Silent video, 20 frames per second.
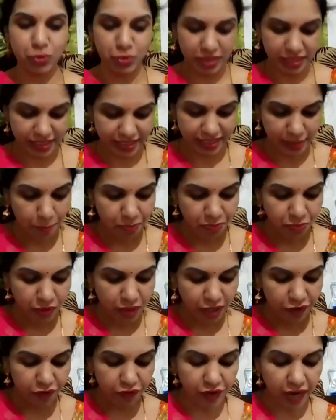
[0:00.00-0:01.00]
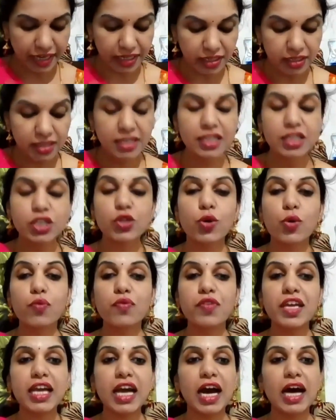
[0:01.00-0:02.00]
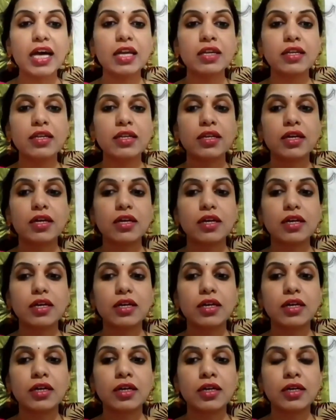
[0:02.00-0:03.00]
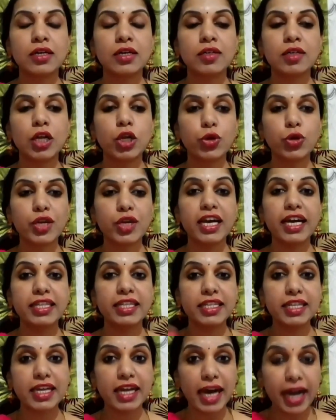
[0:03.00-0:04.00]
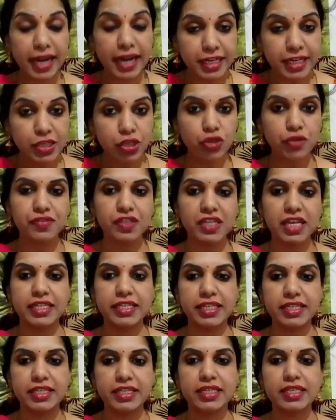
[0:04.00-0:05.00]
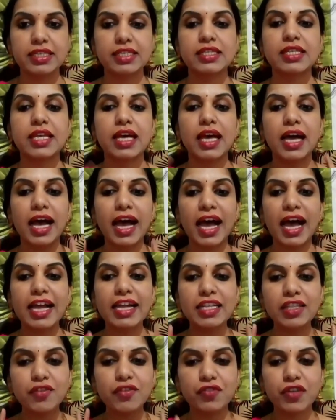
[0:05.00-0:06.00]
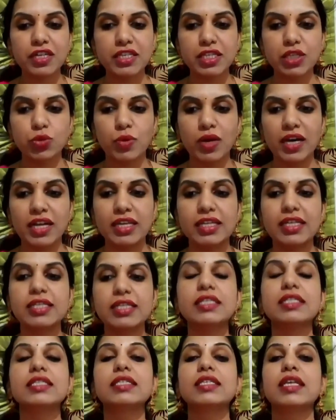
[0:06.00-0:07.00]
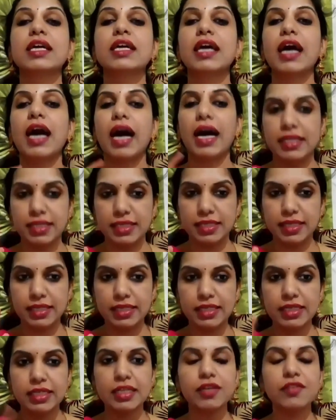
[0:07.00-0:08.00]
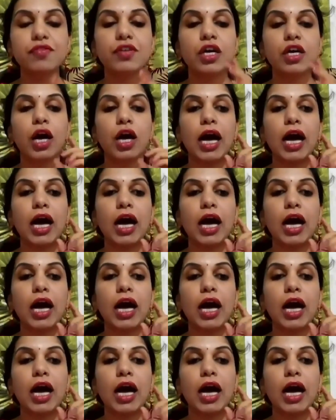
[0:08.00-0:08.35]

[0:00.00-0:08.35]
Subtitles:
students. Fine. So we are looking at the kinds of sentences. And the first one is assertive.